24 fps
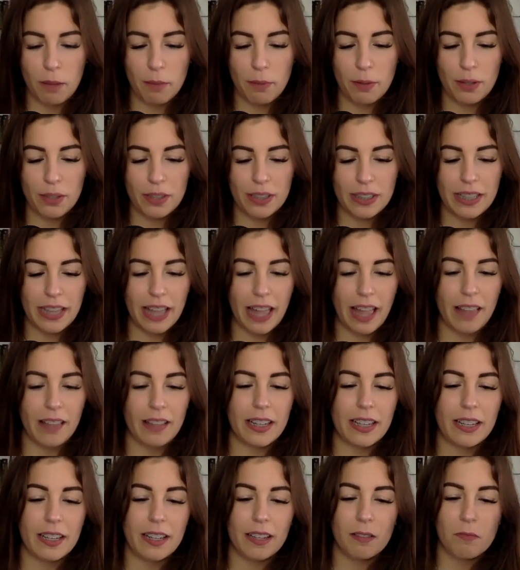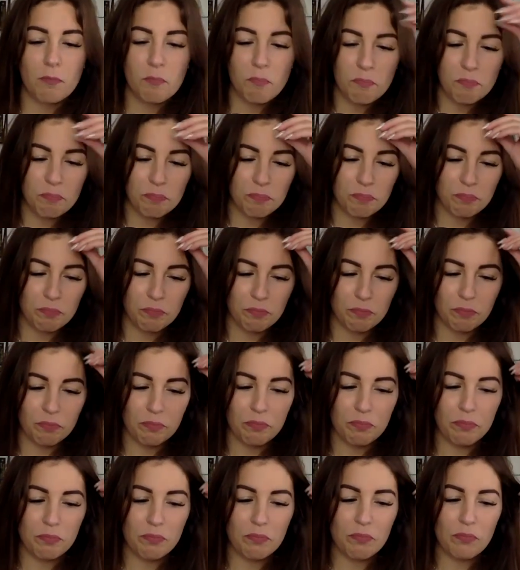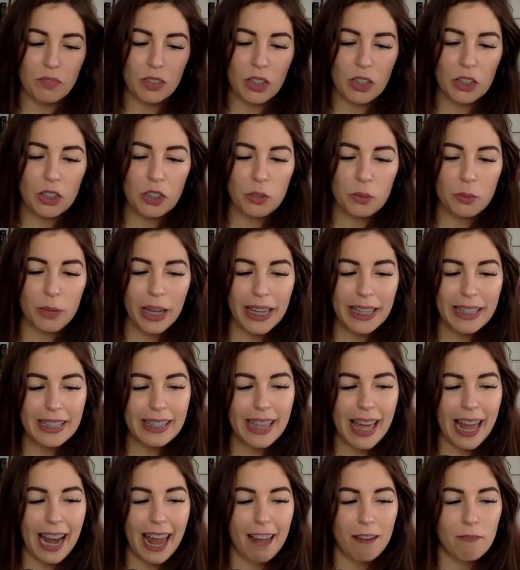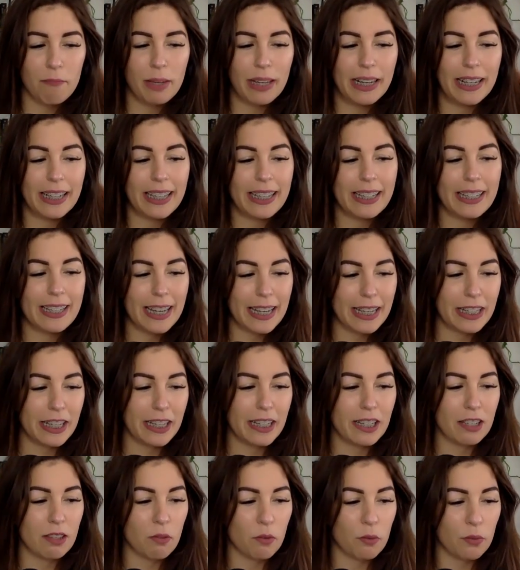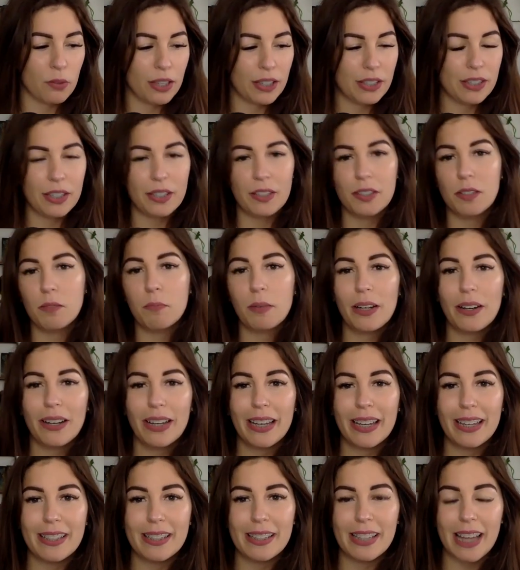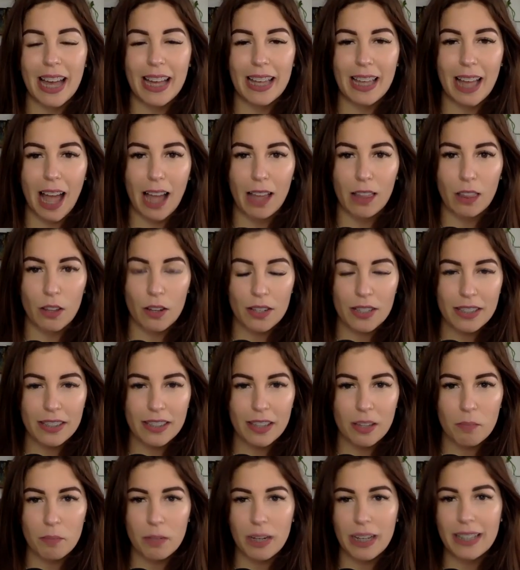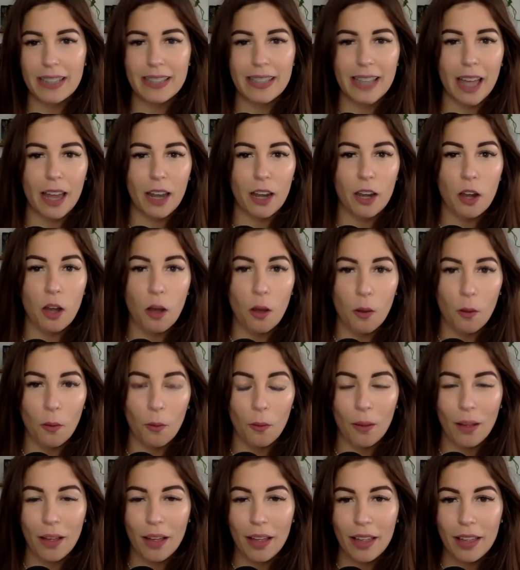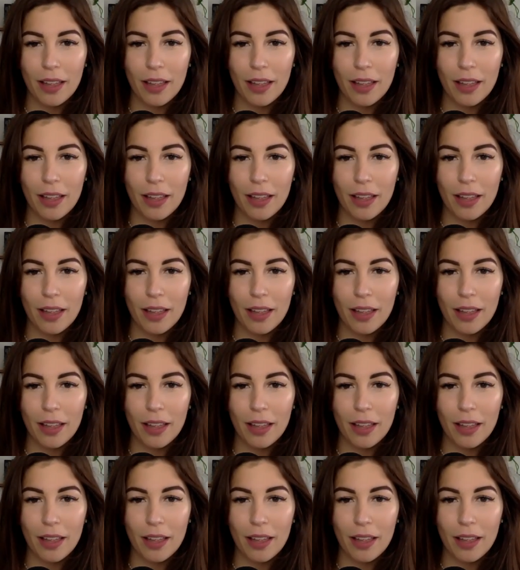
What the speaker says: my personality, traits that had been conditioned through this experience, I looked at them and I said, no,